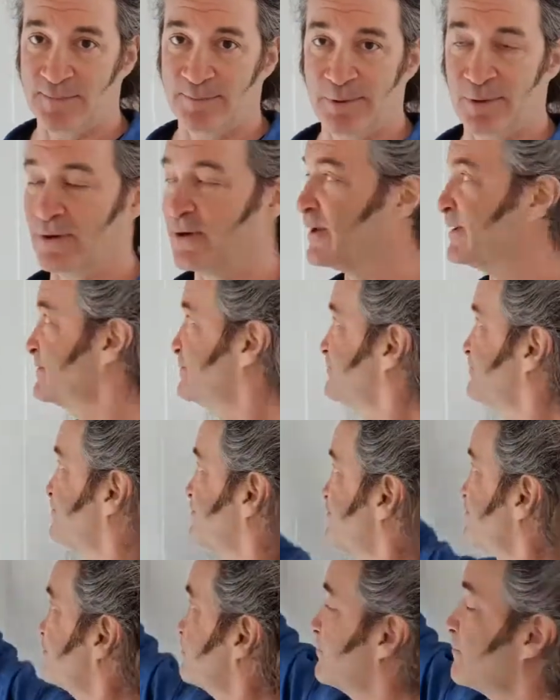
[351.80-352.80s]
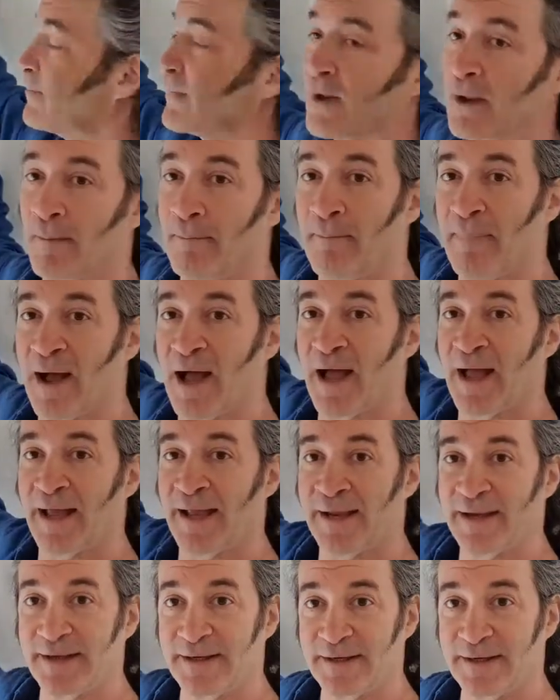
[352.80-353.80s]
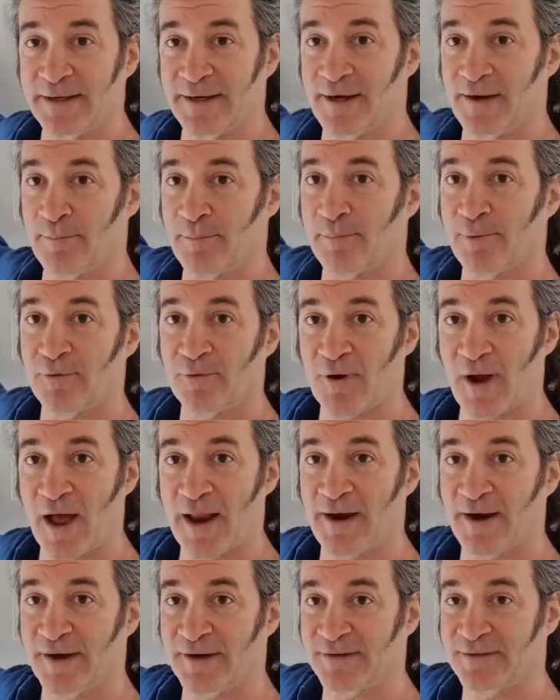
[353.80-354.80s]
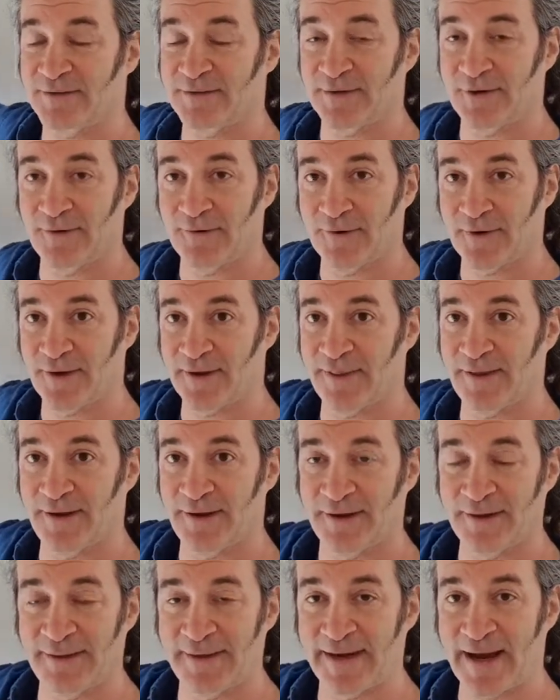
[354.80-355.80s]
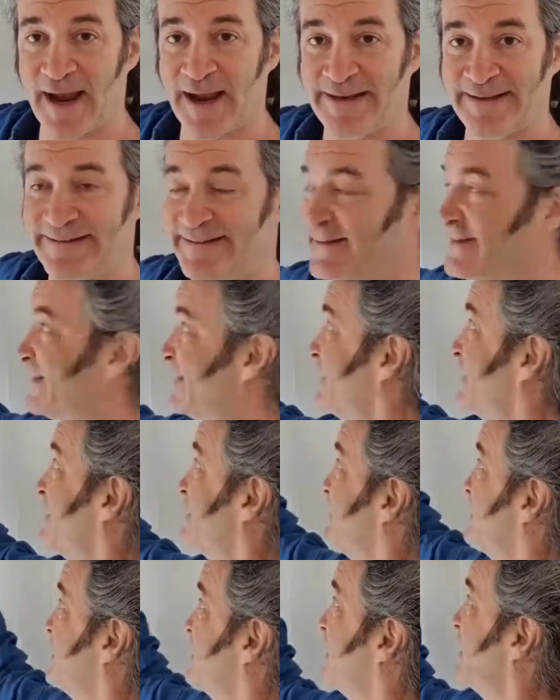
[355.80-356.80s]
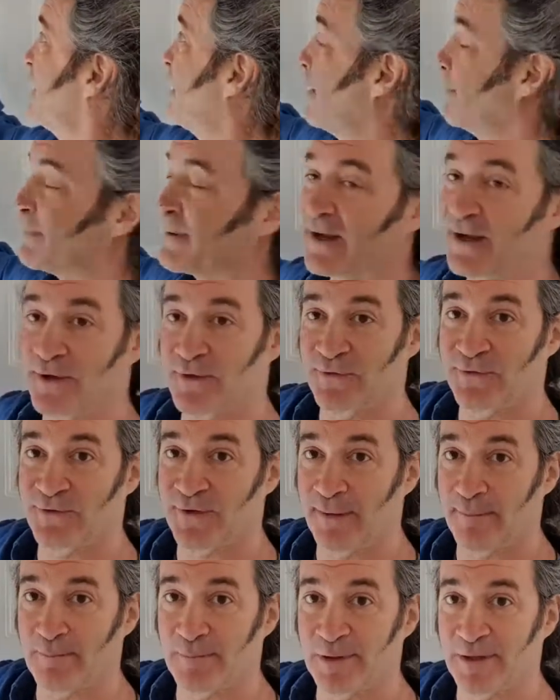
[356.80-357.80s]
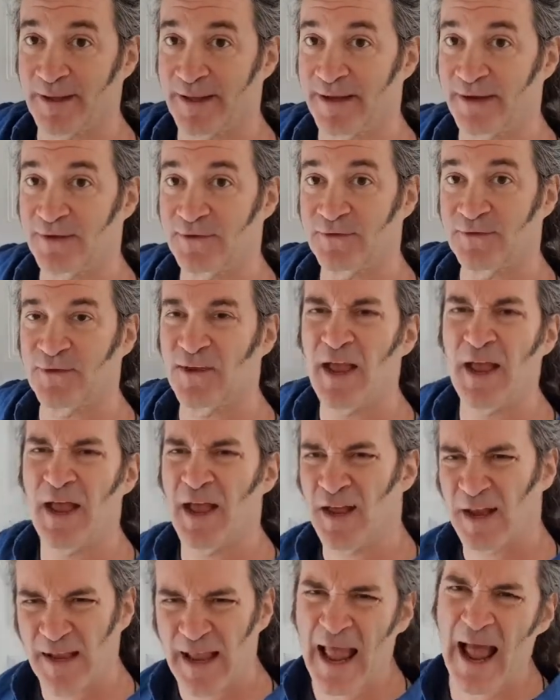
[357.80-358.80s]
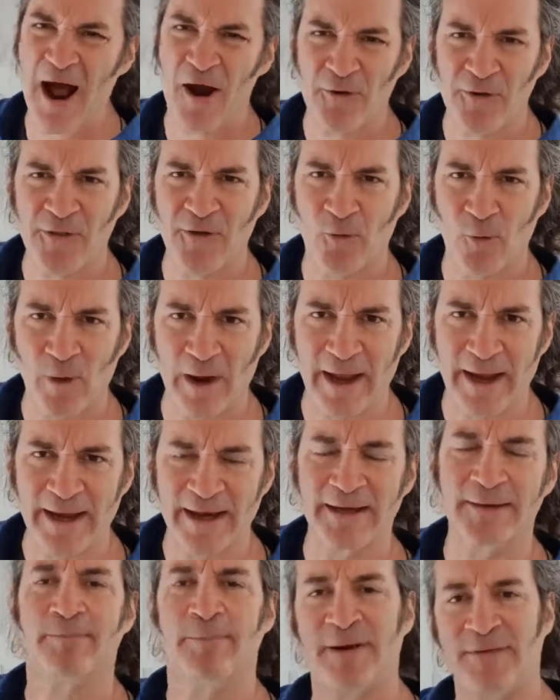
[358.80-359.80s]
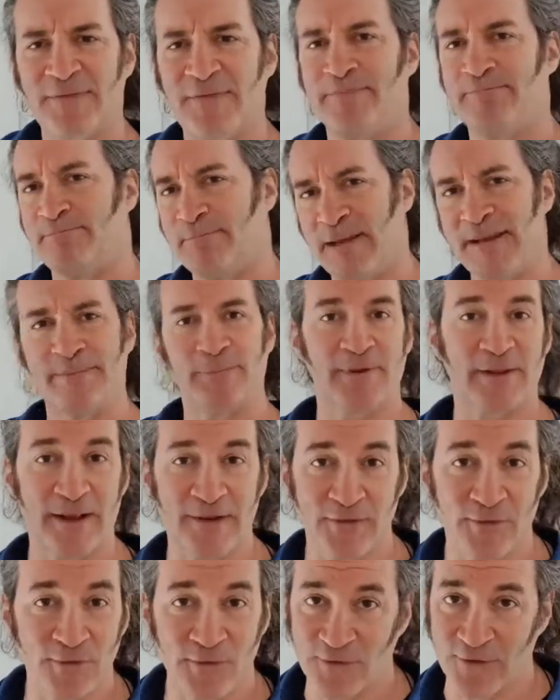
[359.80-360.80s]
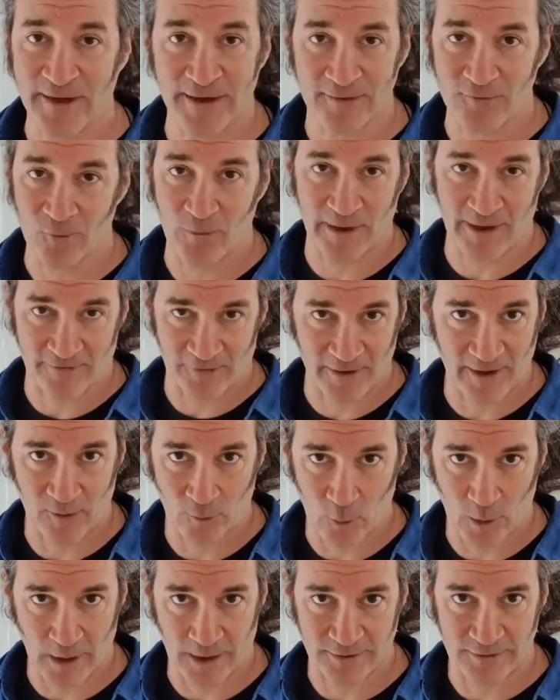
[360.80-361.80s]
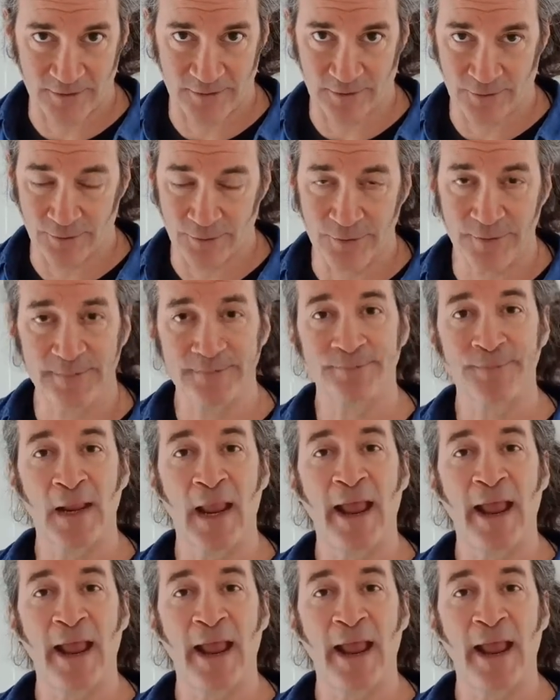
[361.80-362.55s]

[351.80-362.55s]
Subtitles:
to put my, product or the idea up here someplace, out of the way, but people can see it whenever they want to.